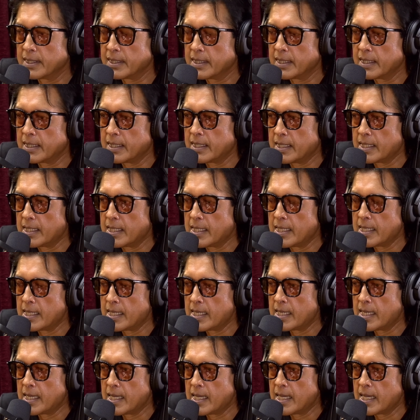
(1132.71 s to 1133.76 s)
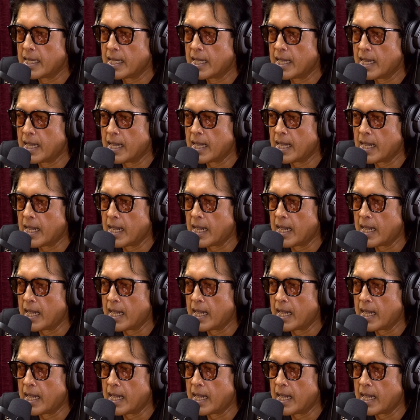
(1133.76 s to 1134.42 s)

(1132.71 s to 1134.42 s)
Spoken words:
No one is speaking in this clip.